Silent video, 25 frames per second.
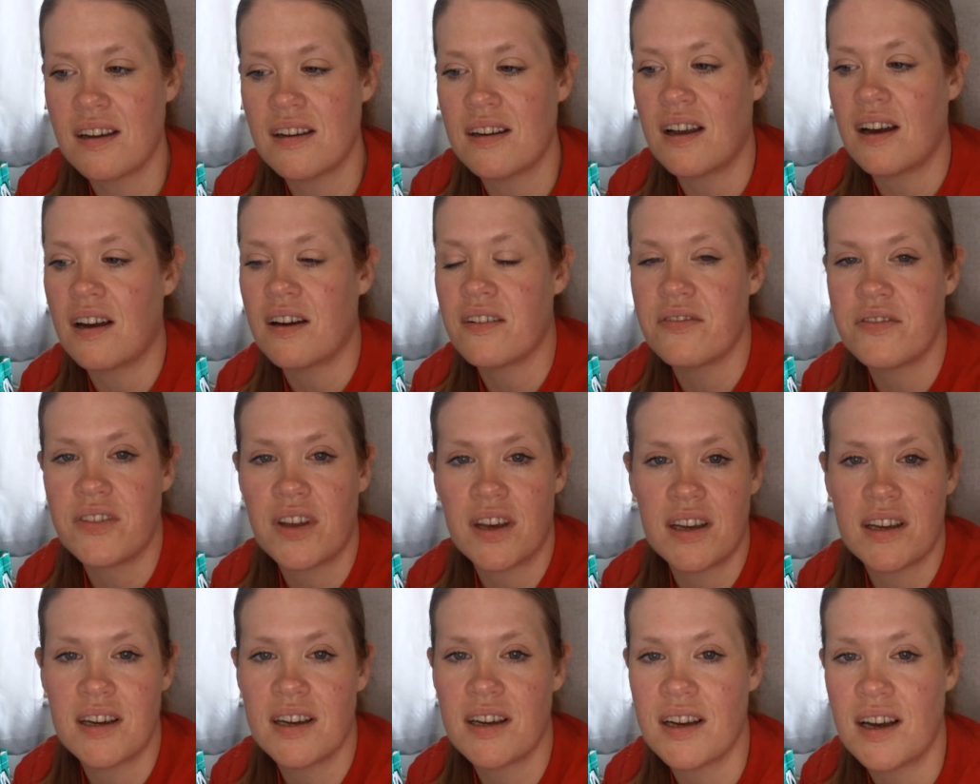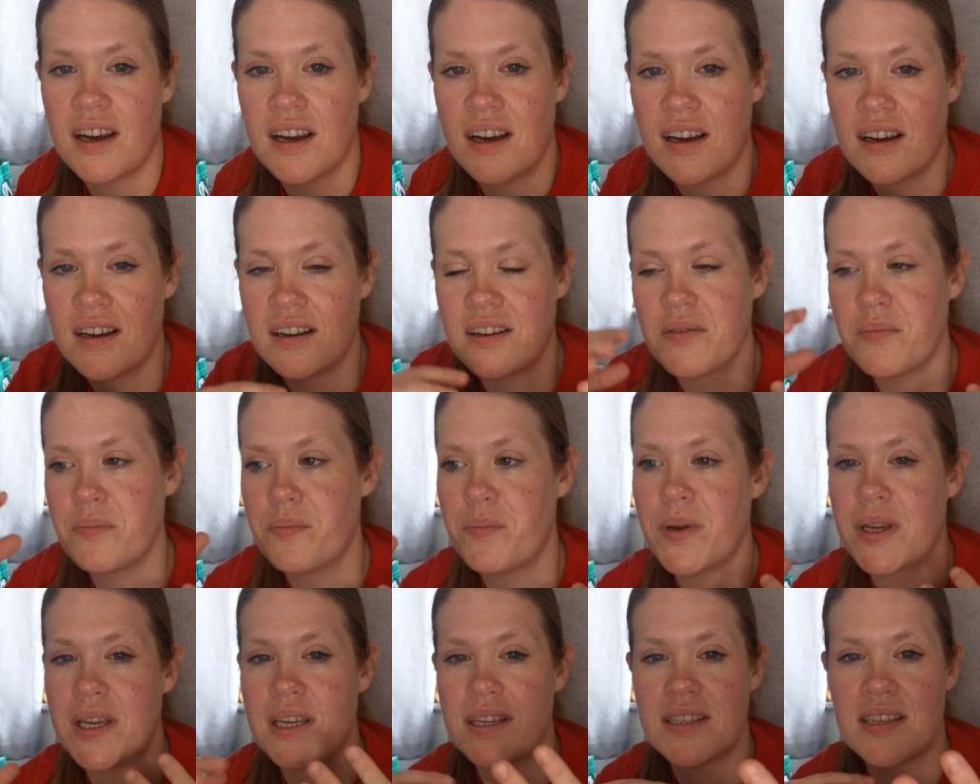love, that
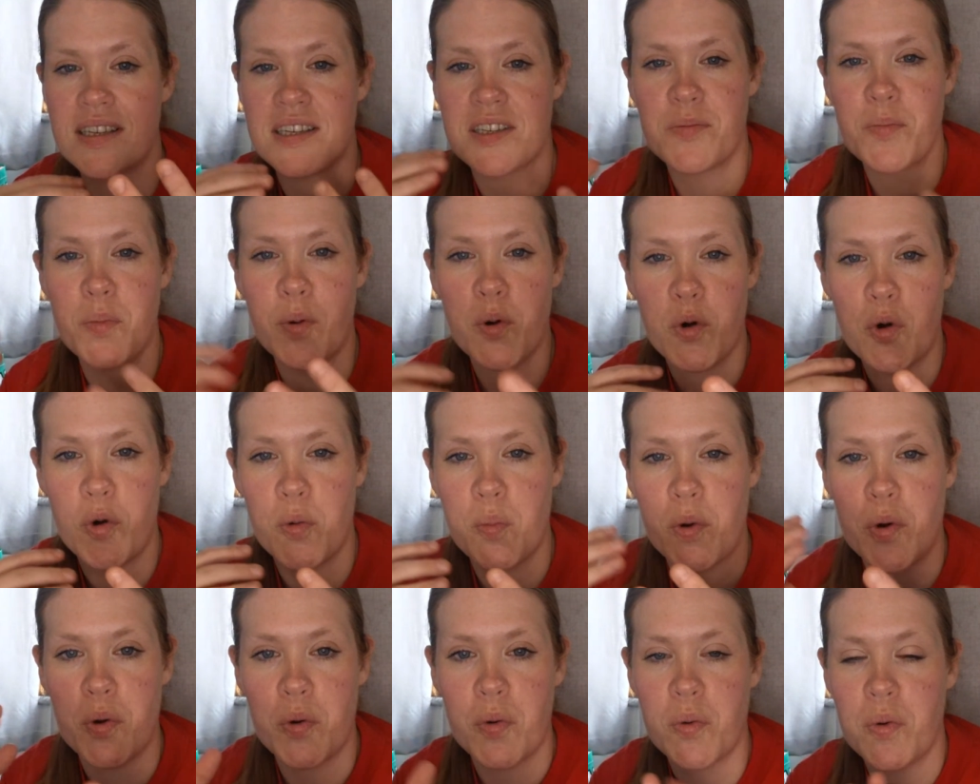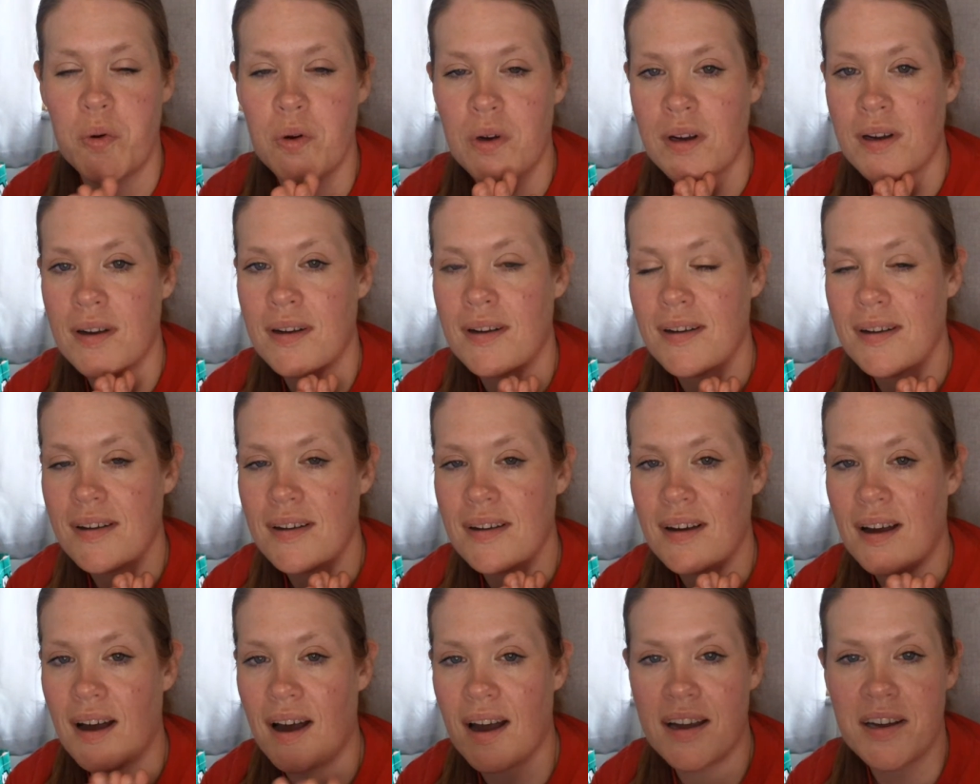because it's portable,
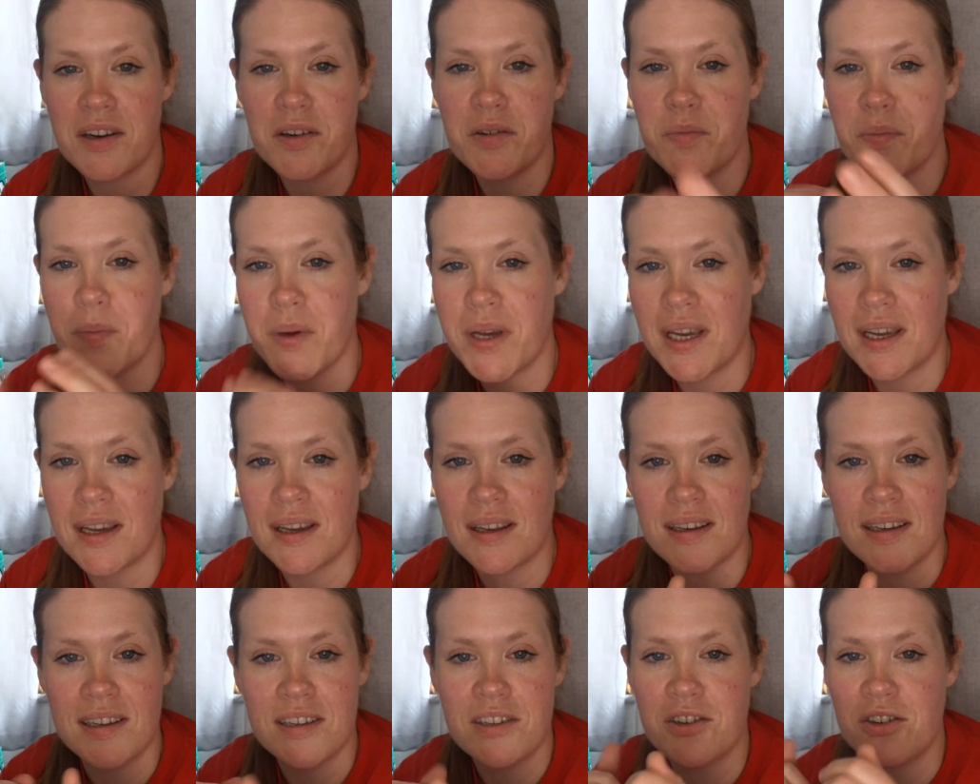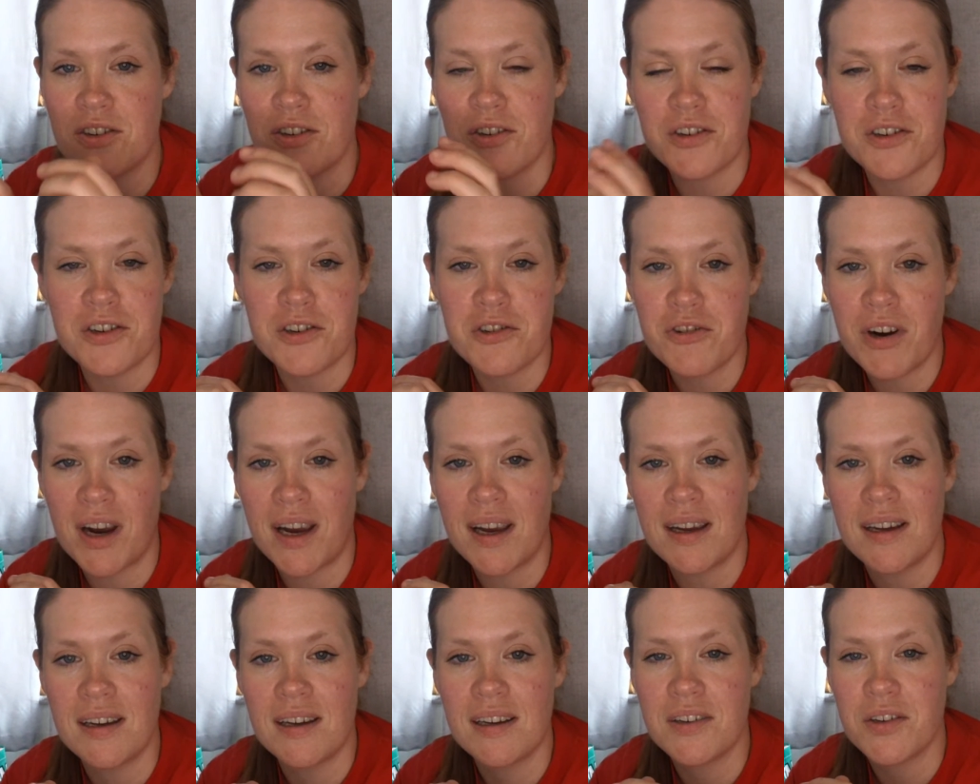I can be literally on a
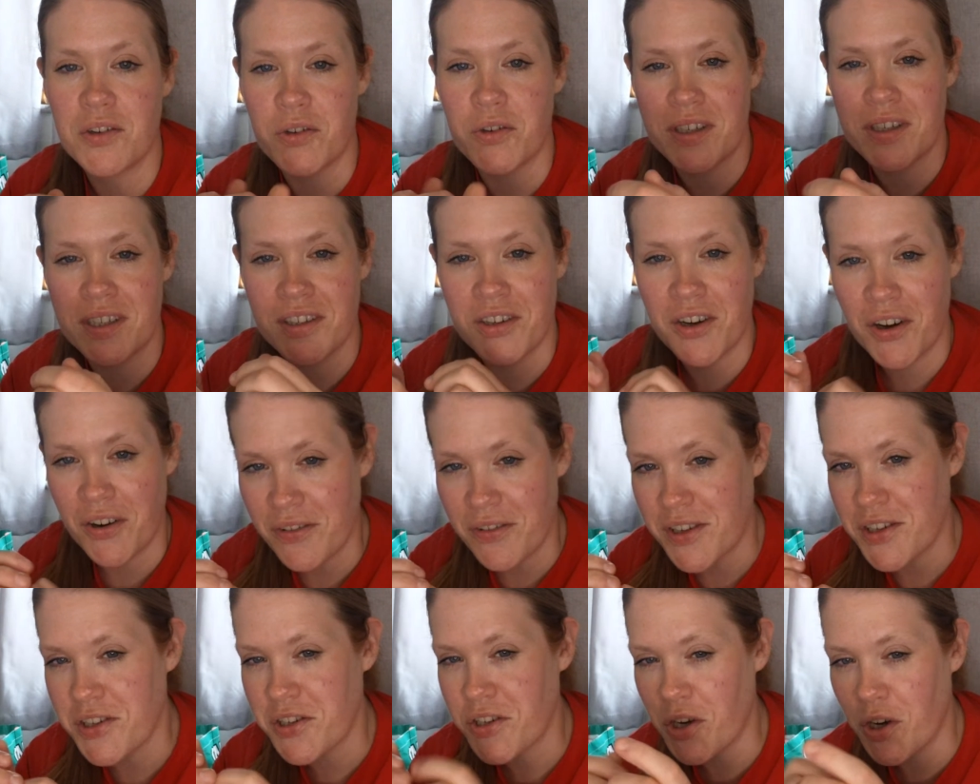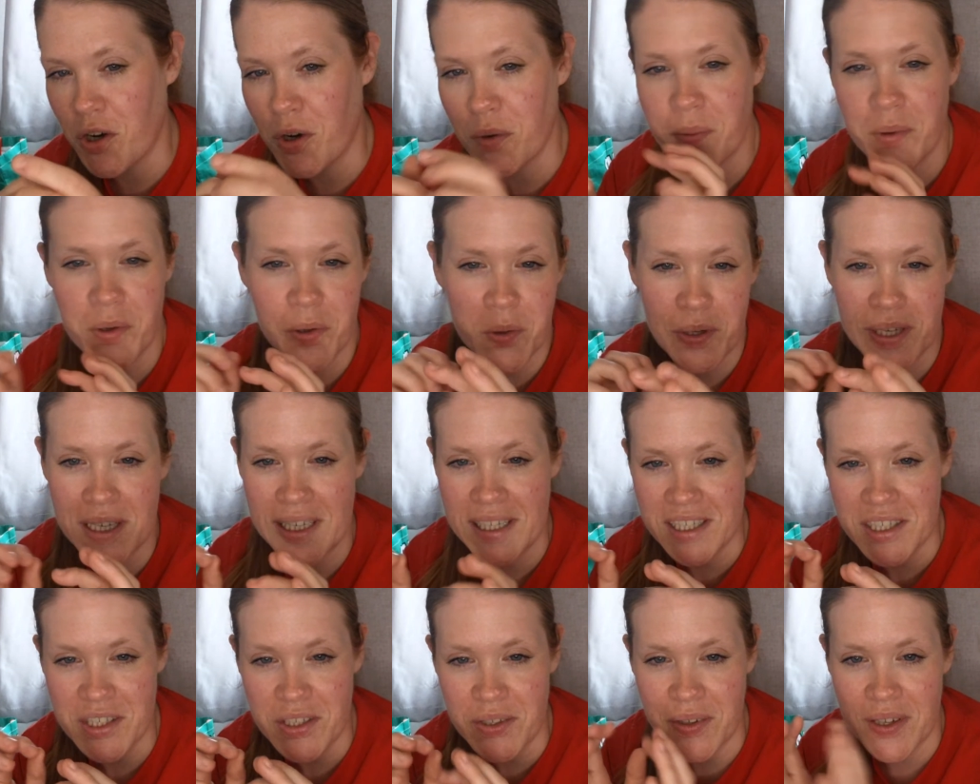train or in the coffee shop and quickly
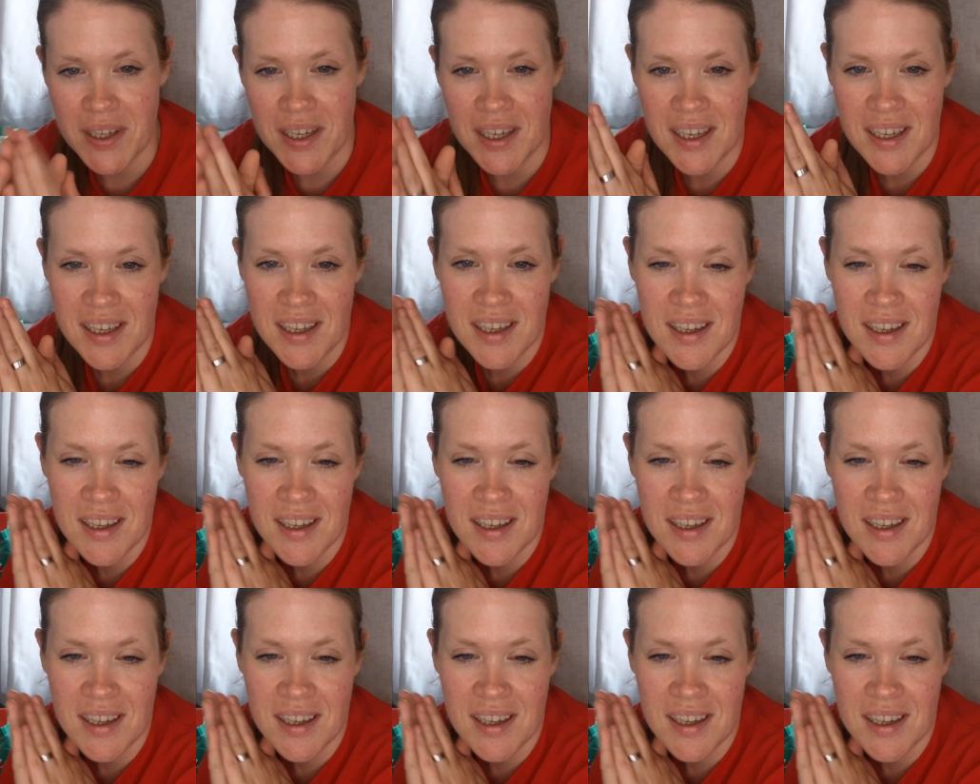do it.